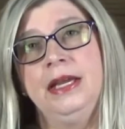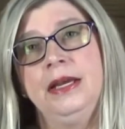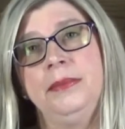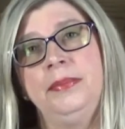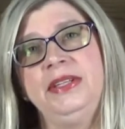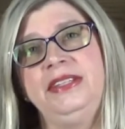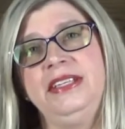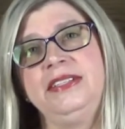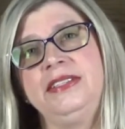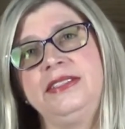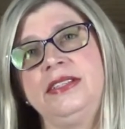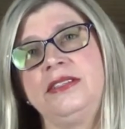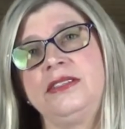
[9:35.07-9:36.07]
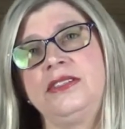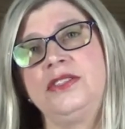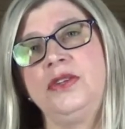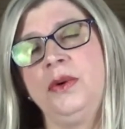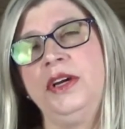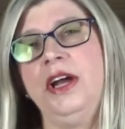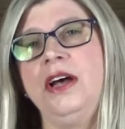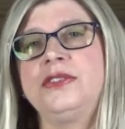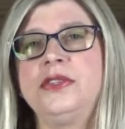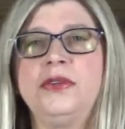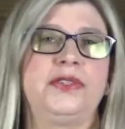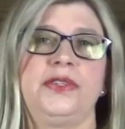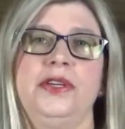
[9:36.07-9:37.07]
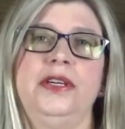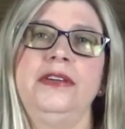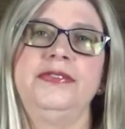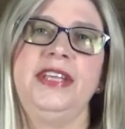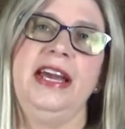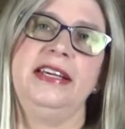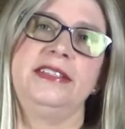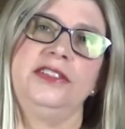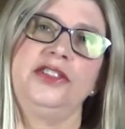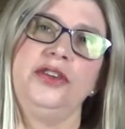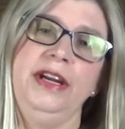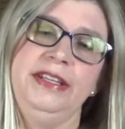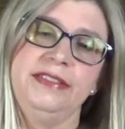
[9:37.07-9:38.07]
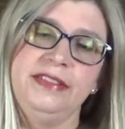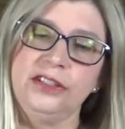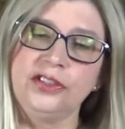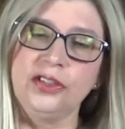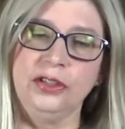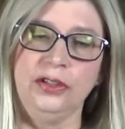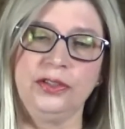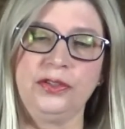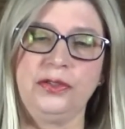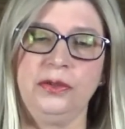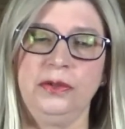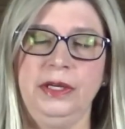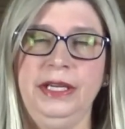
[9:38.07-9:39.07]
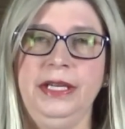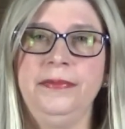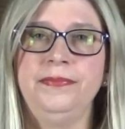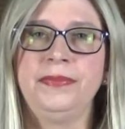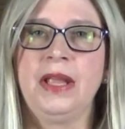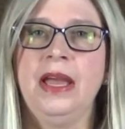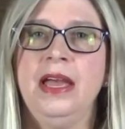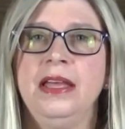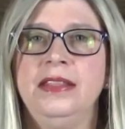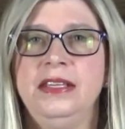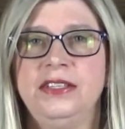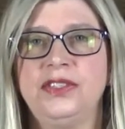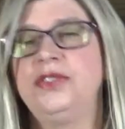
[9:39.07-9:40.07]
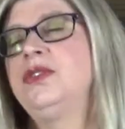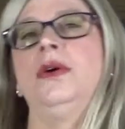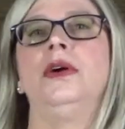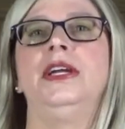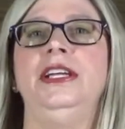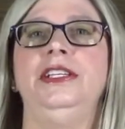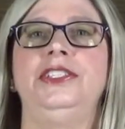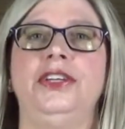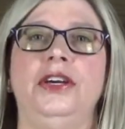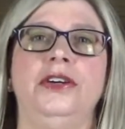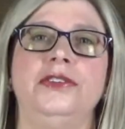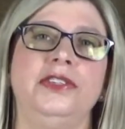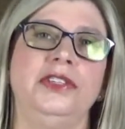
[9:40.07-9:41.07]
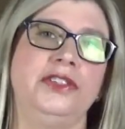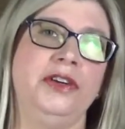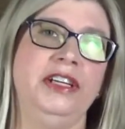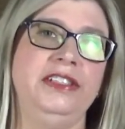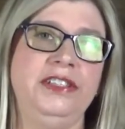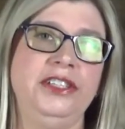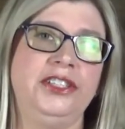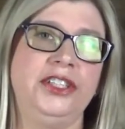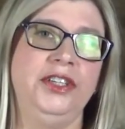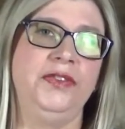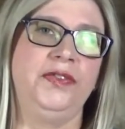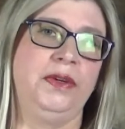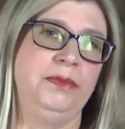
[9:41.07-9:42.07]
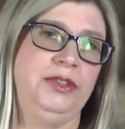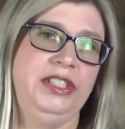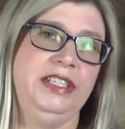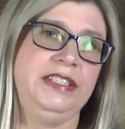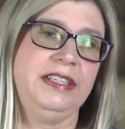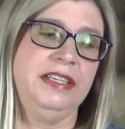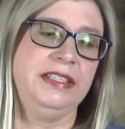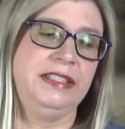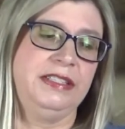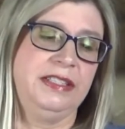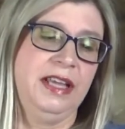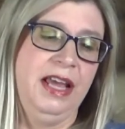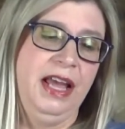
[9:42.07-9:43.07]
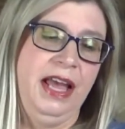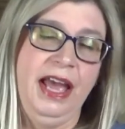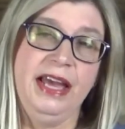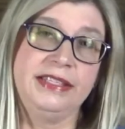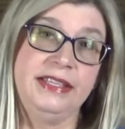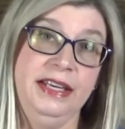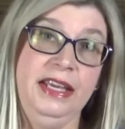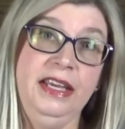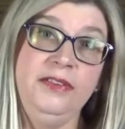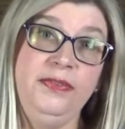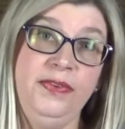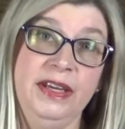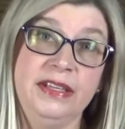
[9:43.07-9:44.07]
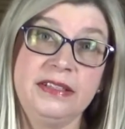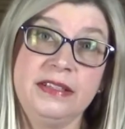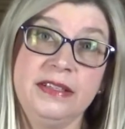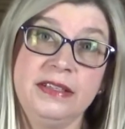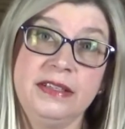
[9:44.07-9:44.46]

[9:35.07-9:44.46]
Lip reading: But this story also serves as a transitional story. This story shows a transition from Jesus as an infant